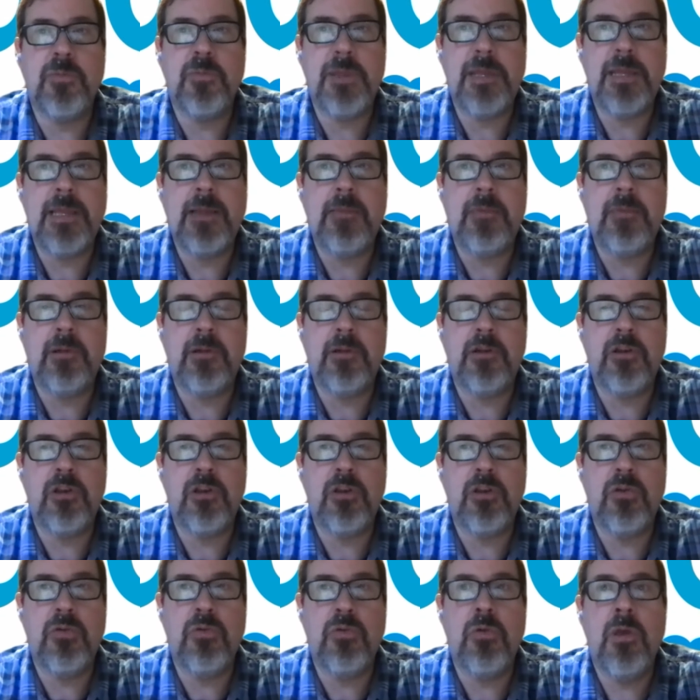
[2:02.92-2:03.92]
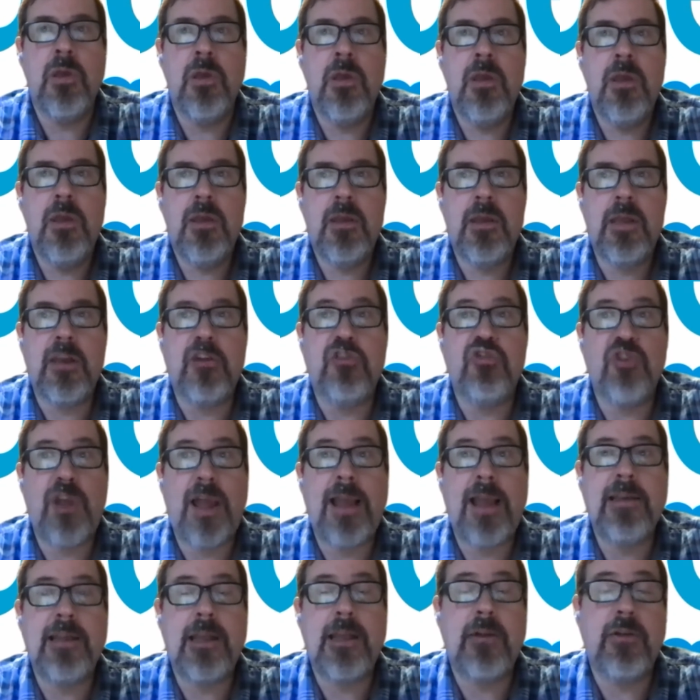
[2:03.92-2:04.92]
of being able to kind of
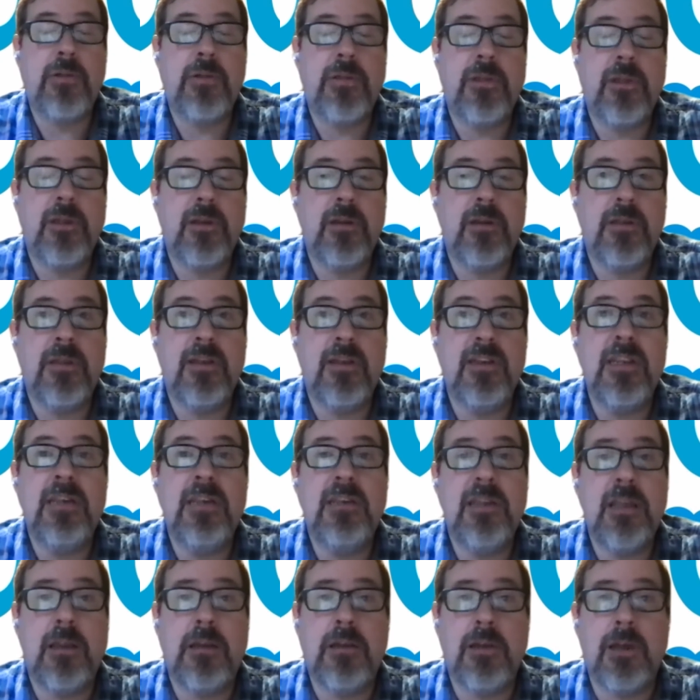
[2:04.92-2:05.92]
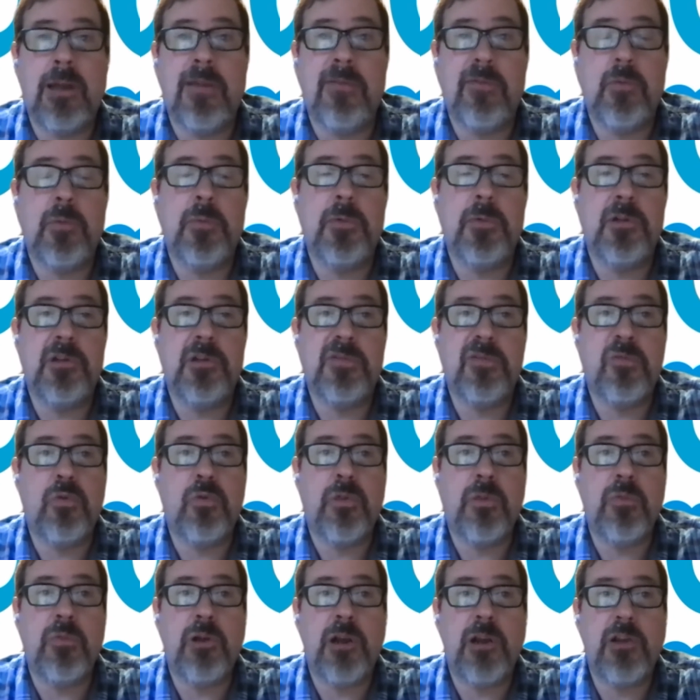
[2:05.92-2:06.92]
track down to the detailed deliverables
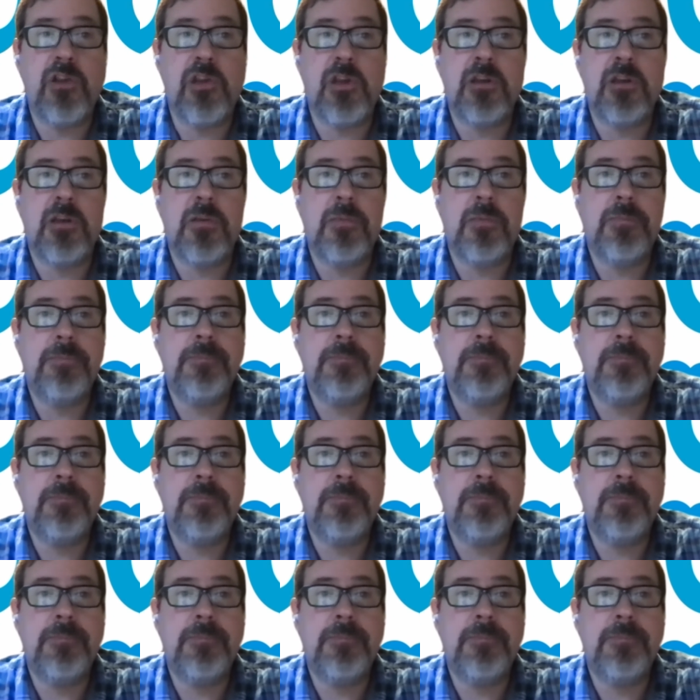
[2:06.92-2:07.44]
for the project.